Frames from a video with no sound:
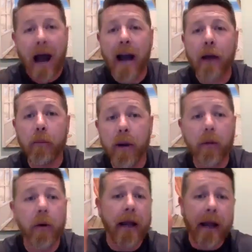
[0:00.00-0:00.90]
I
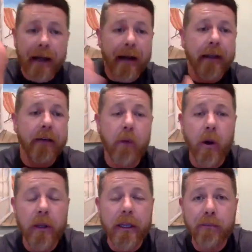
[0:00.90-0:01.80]
remembered, and I got to give
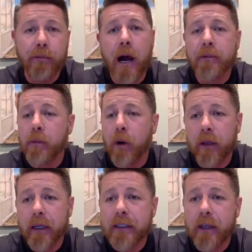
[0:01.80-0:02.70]
Marlene props.
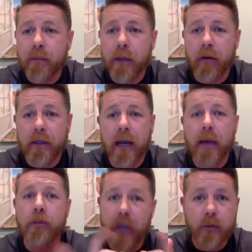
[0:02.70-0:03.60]
Marlene tells me every
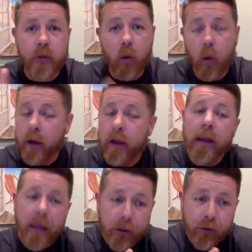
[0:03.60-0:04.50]
time James record.
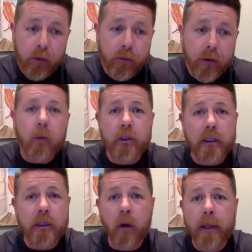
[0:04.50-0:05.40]
And truthfully, when
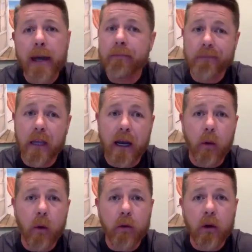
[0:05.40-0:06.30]
she told me that, I
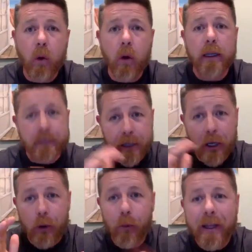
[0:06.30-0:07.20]
wasn't recording.
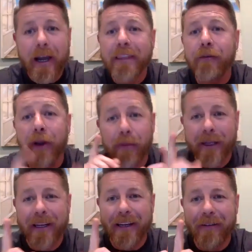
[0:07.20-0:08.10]
So we got the very
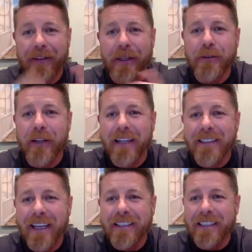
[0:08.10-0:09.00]
beginning of it, though. So
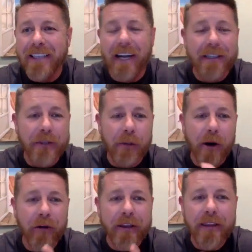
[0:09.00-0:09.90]
that's exciting. So
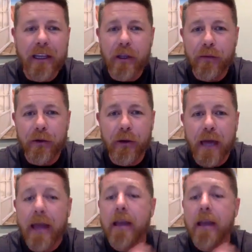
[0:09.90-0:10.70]
Marlene, thank you for doing that.